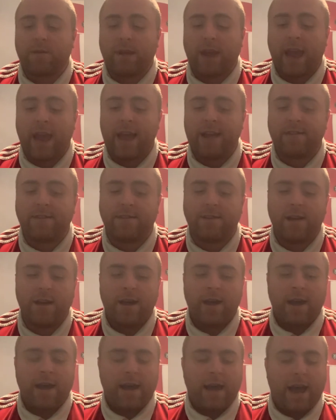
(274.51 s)
years.
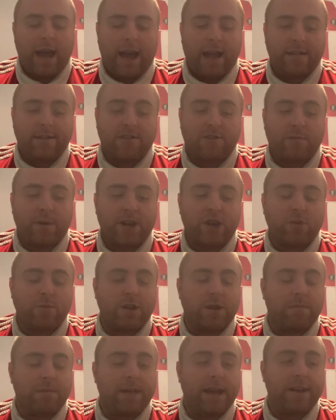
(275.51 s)
And especially
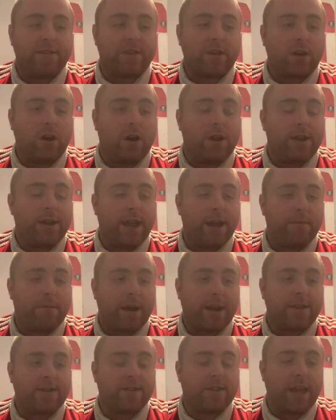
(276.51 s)
with the players they've got in their
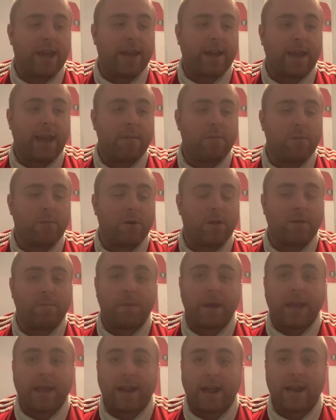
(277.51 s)
ranks, they're capable of
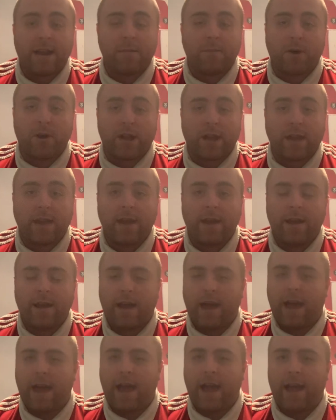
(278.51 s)
beating anybody.
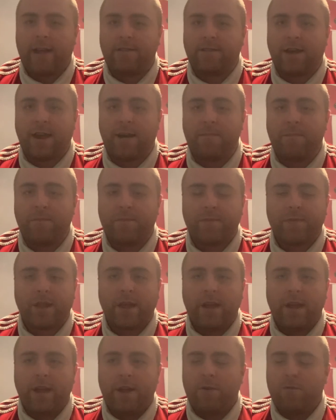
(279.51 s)
And um,
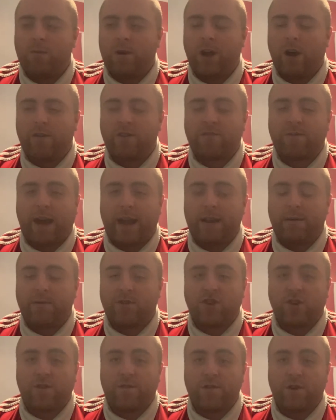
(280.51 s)
we always find them a
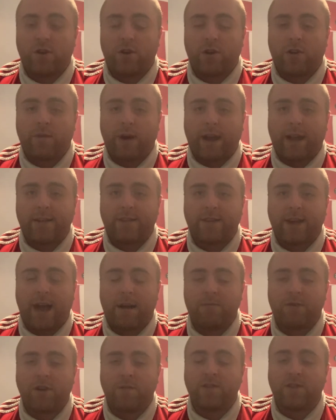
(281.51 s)
tough nut to crack at
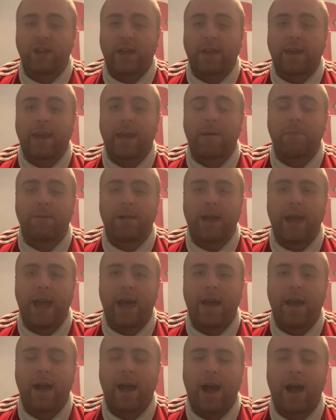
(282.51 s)
times. Obviously, key
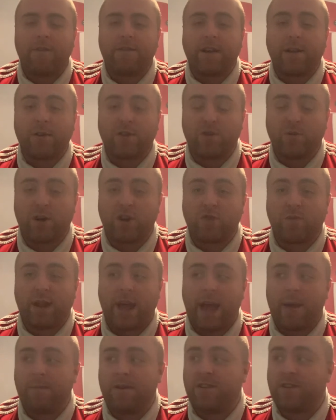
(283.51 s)
player I think to watch for
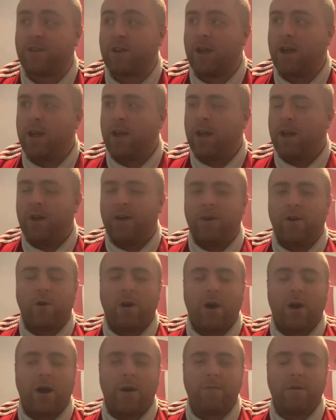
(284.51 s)
them is
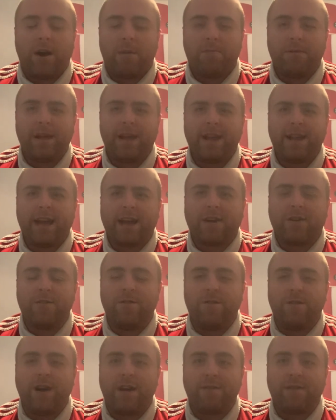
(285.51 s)
a player that could
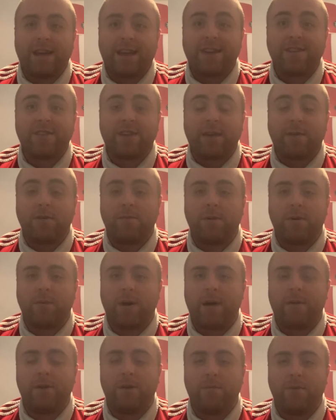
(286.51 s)
very easily could be
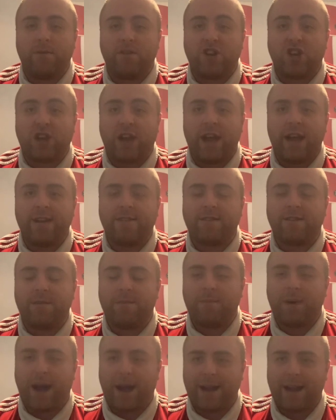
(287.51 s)
wearing a Boro shirt
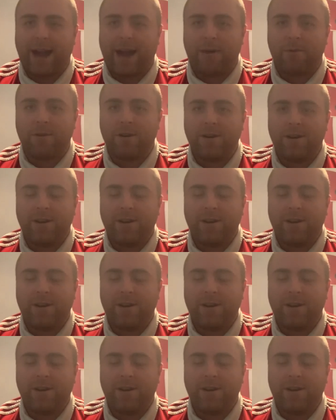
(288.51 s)
by now